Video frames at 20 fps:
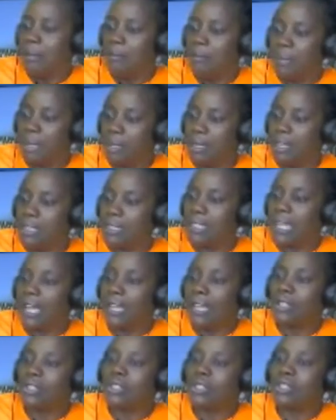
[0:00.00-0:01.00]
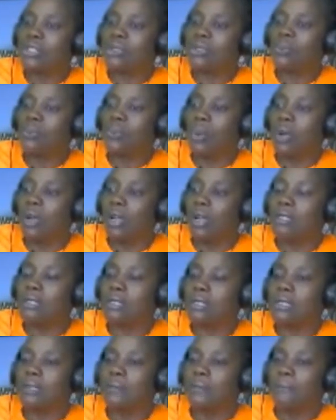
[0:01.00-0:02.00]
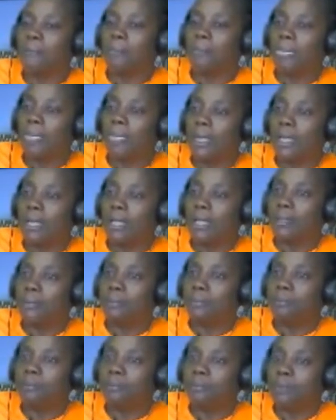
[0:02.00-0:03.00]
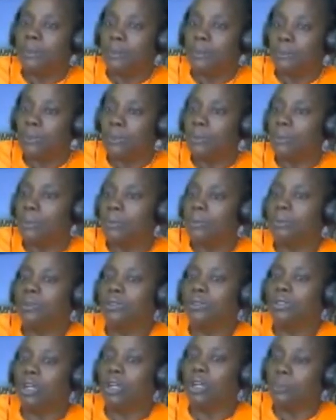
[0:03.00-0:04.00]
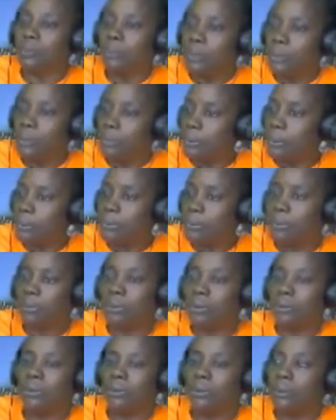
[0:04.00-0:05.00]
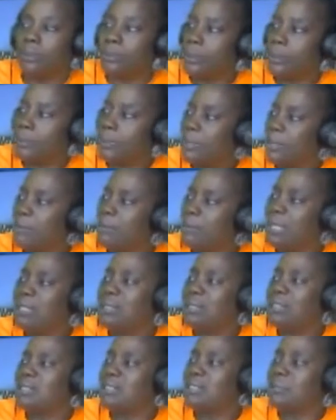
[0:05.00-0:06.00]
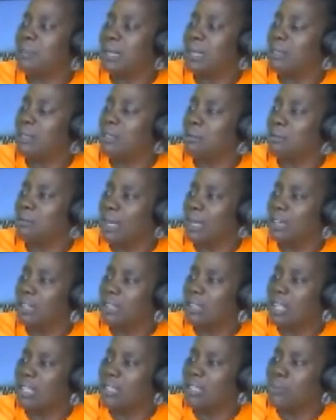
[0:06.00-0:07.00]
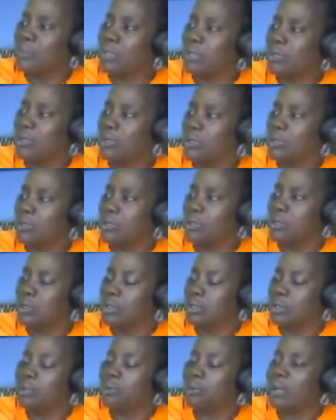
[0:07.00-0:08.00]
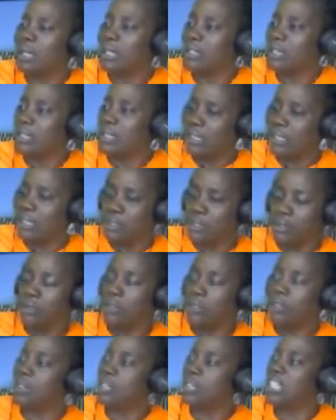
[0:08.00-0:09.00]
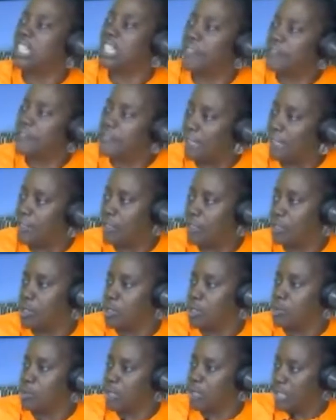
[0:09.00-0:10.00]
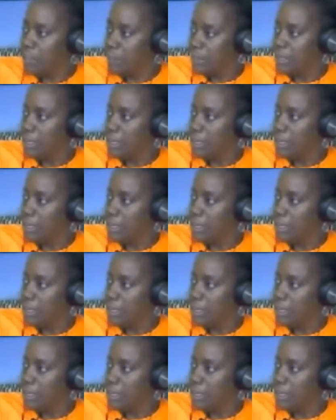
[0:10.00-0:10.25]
Because I just want people, young people, older people. It really doesn't matter to recognize to recognize that there are gifts and there are dreams.